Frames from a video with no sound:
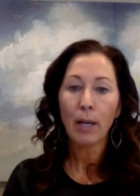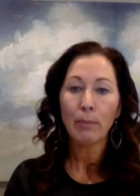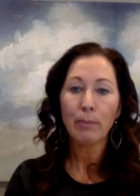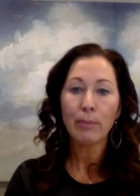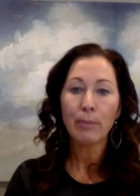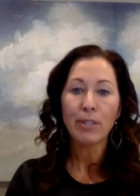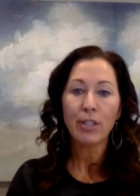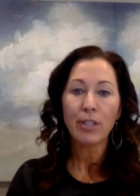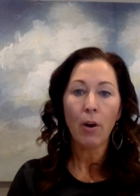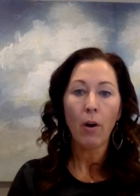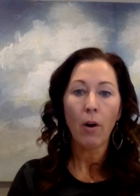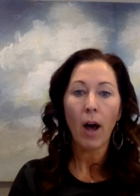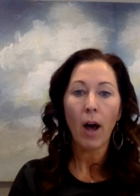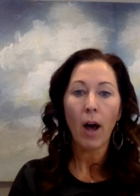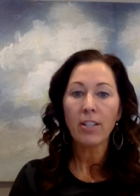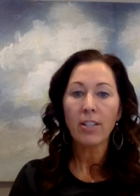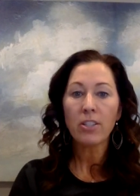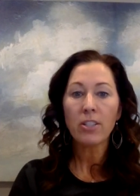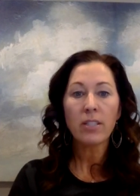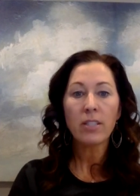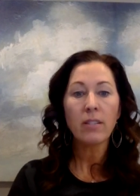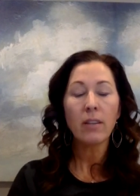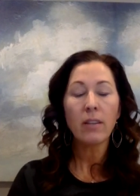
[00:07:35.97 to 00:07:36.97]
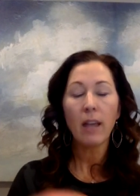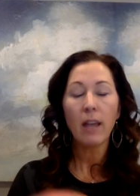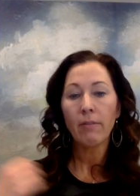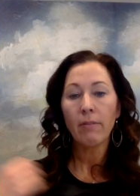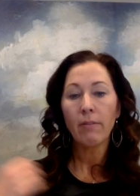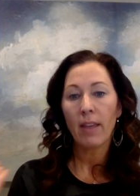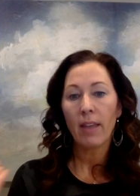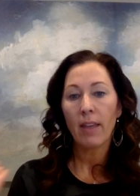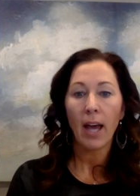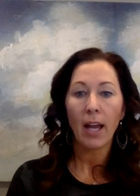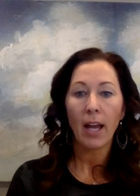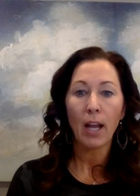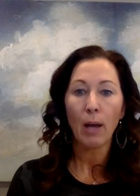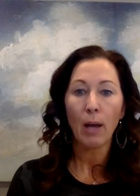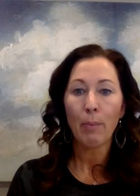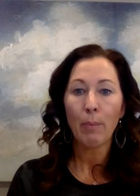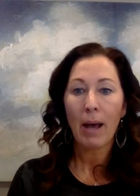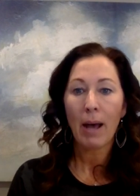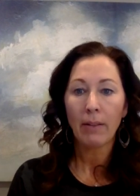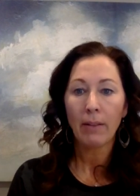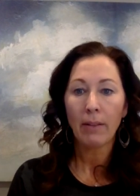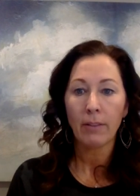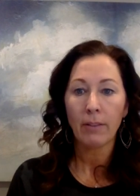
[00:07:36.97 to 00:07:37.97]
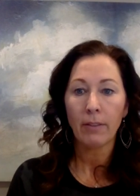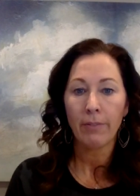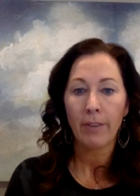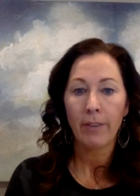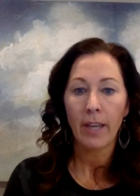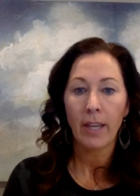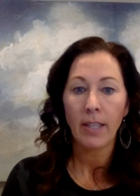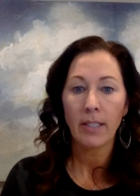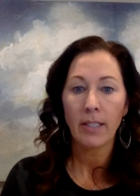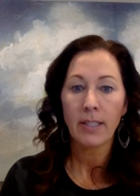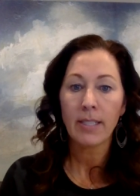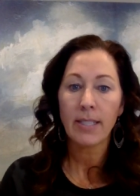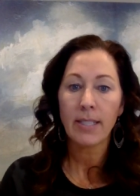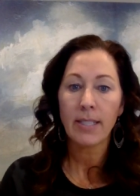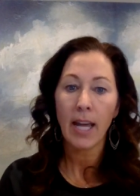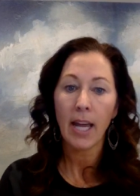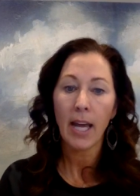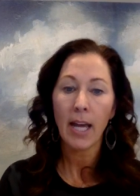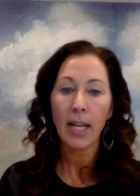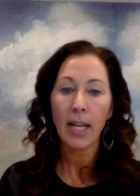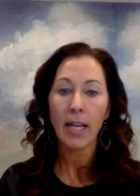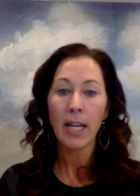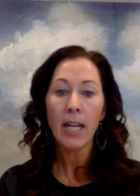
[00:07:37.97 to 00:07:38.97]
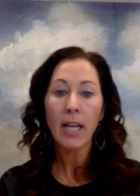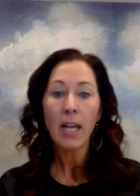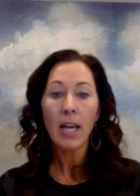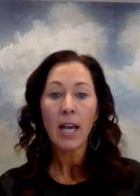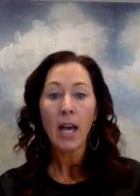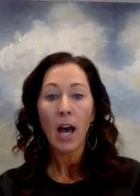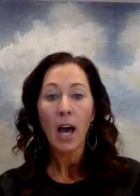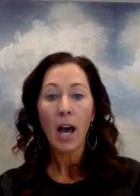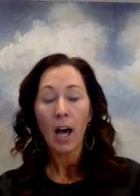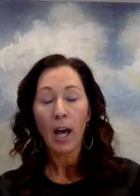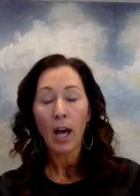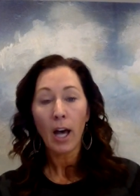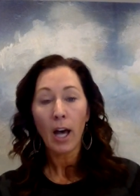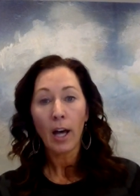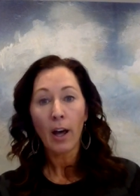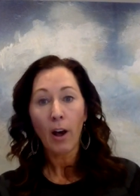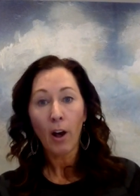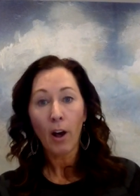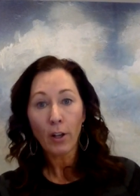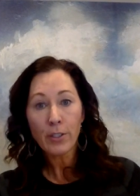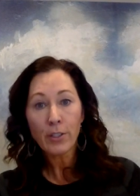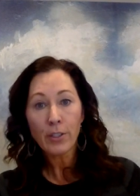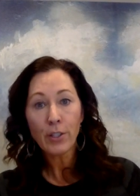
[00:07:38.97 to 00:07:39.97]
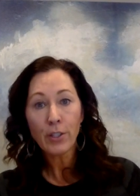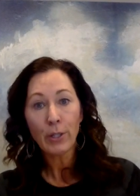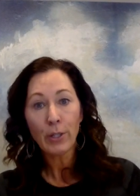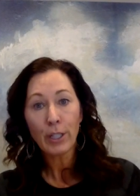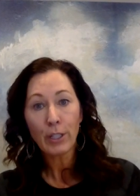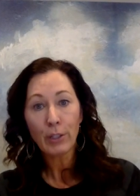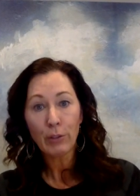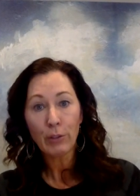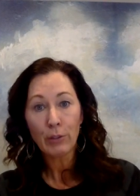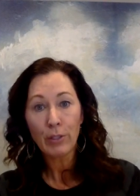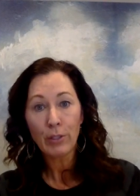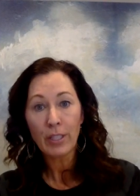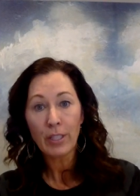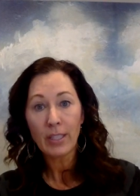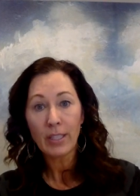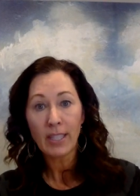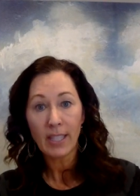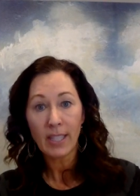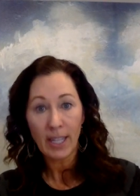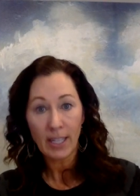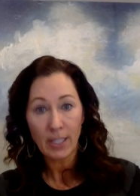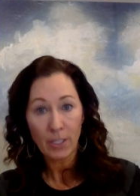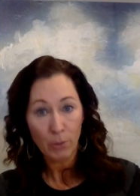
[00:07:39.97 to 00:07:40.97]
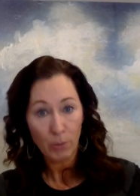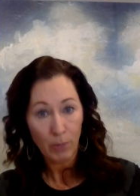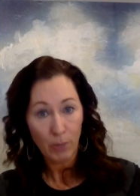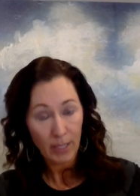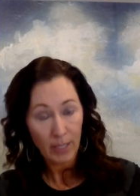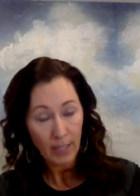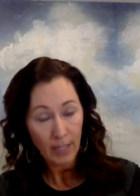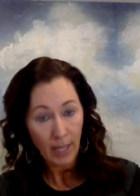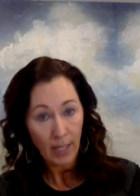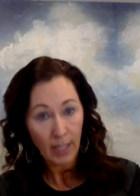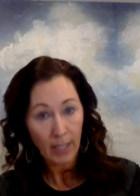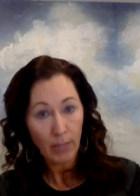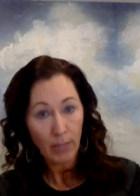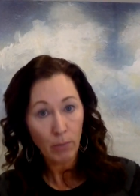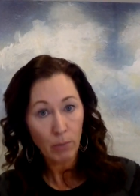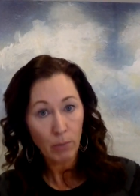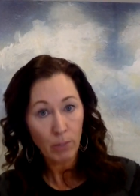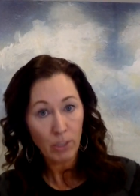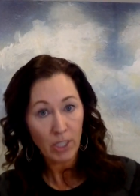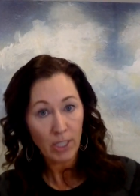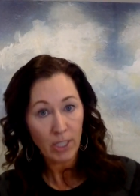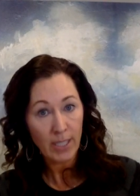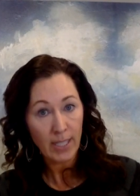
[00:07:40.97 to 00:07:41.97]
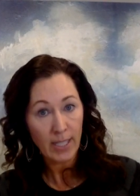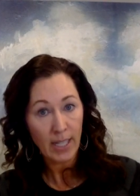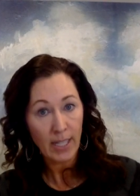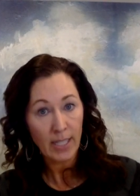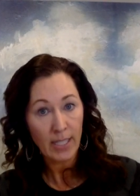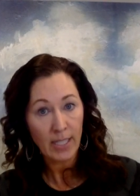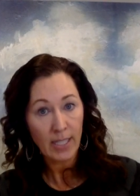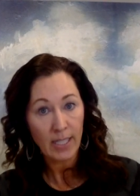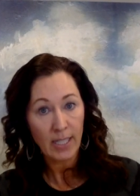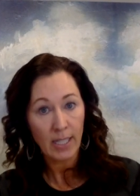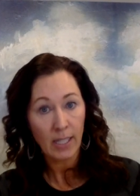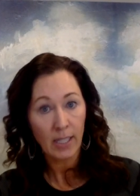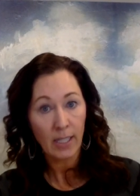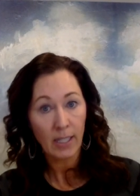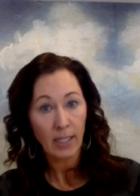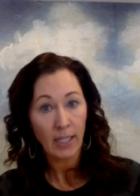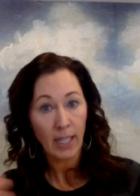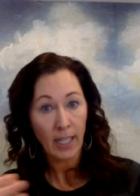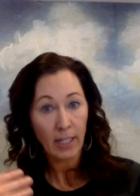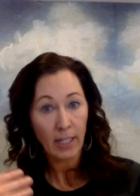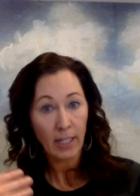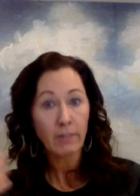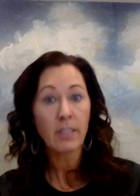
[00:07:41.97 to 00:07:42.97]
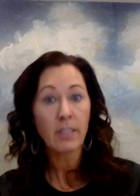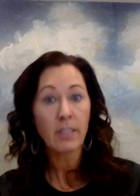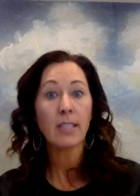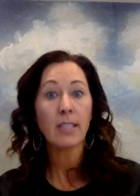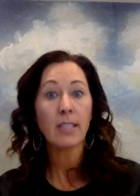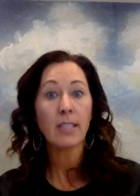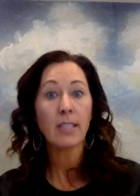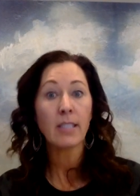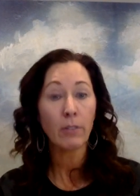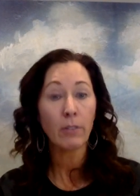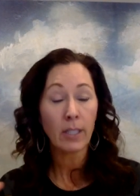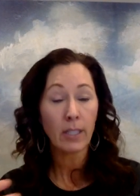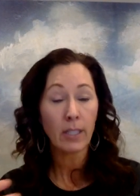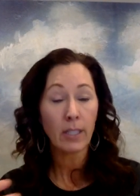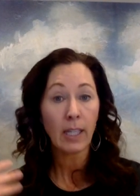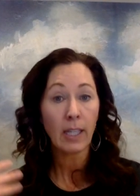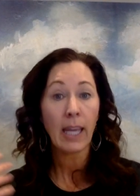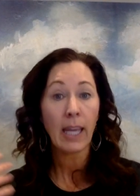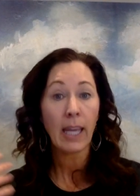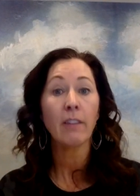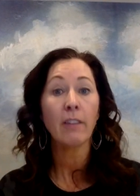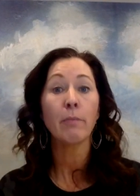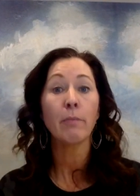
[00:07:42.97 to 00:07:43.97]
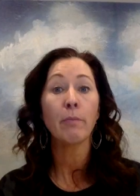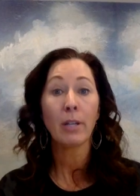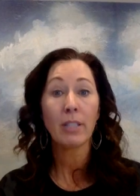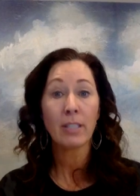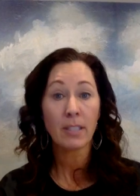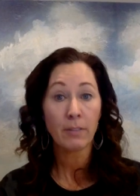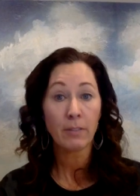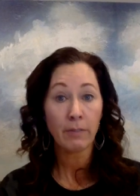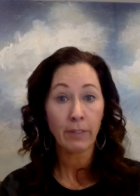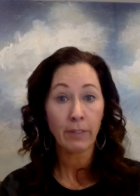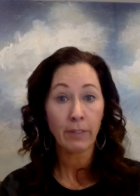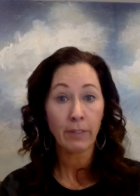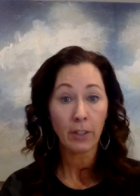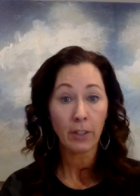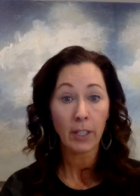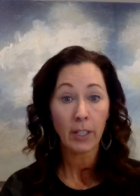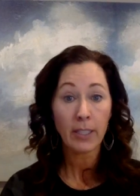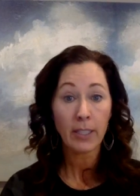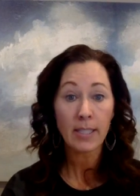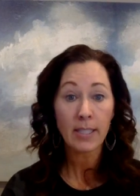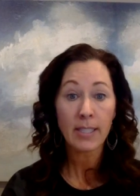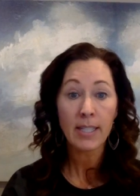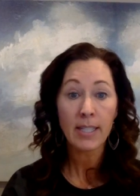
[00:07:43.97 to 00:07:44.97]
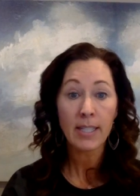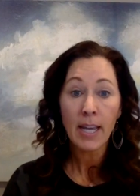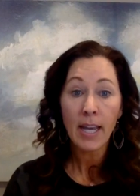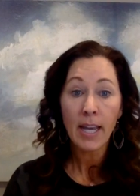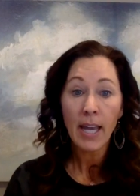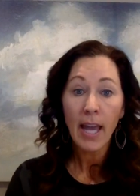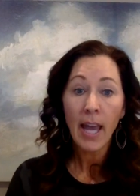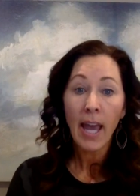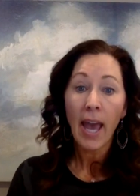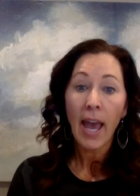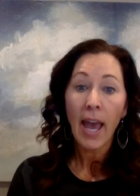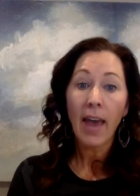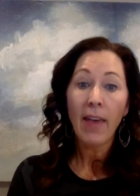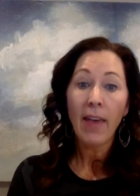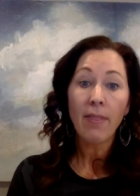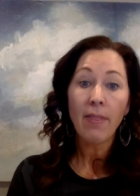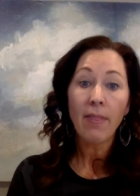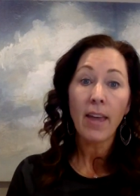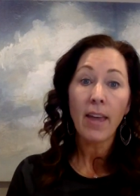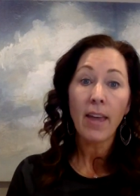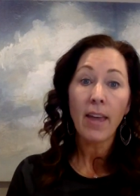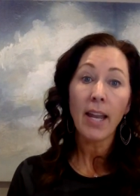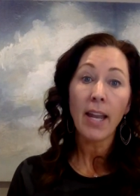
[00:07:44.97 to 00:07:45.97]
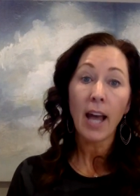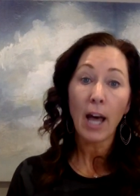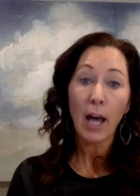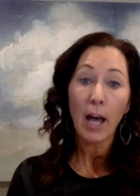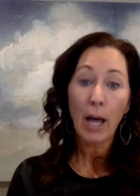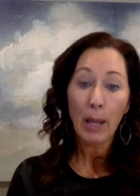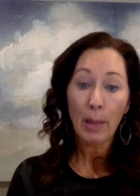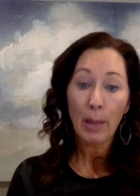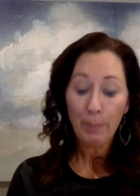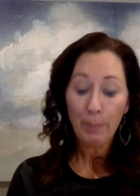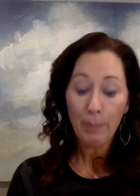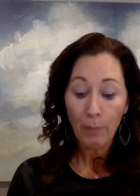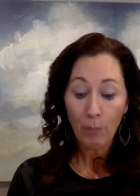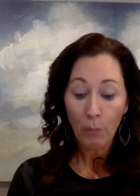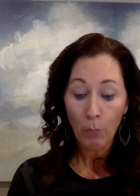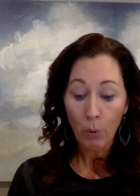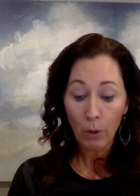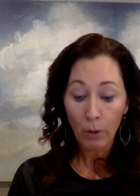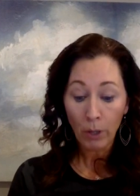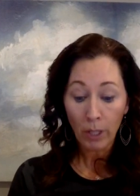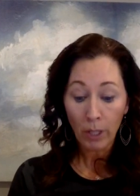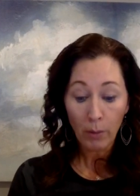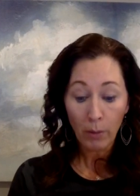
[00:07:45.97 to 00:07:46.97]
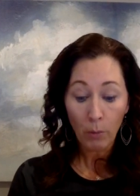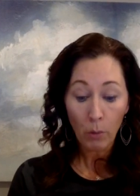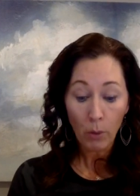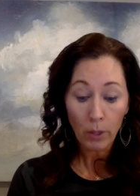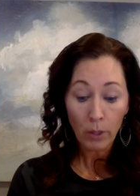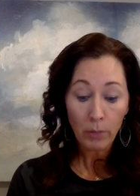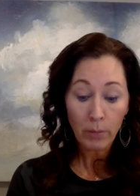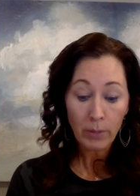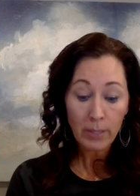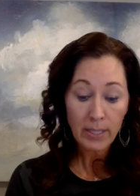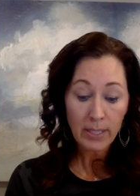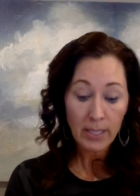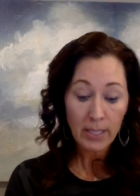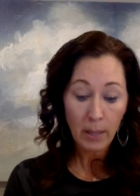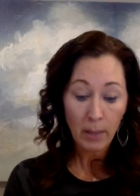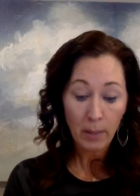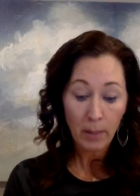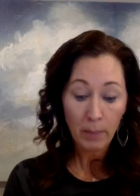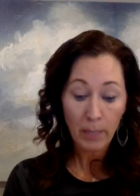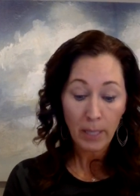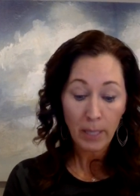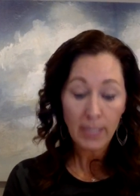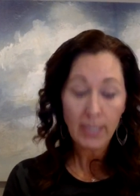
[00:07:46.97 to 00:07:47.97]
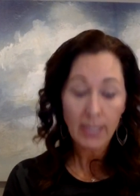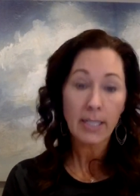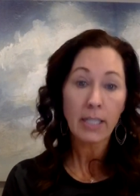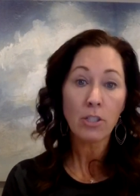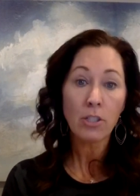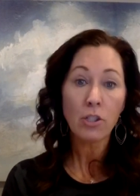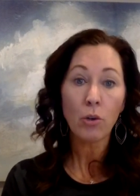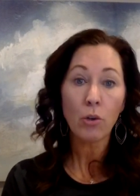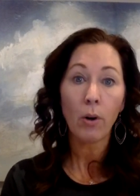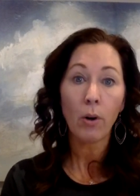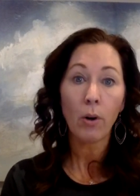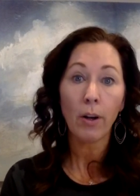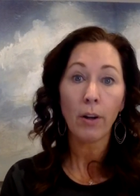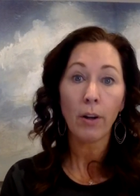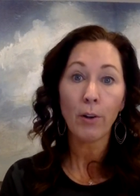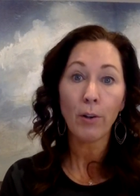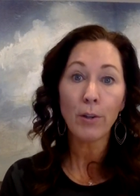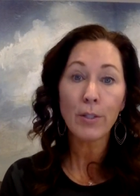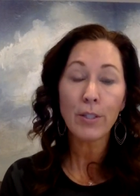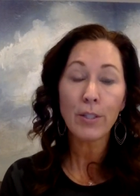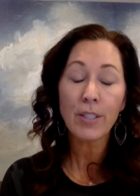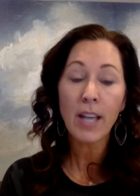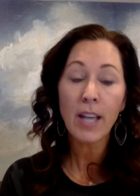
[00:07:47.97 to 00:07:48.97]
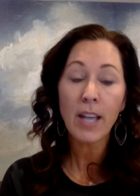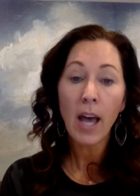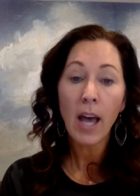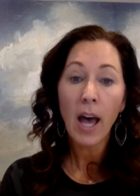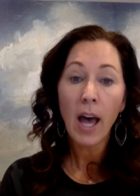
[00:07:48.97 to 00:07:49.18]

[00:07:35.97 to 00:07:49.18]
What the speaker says: So I just love that about the fates. And also included the gate 29, which I said is the gate of discovery, the gate of perseverance. And then we're going to work with some essential oils.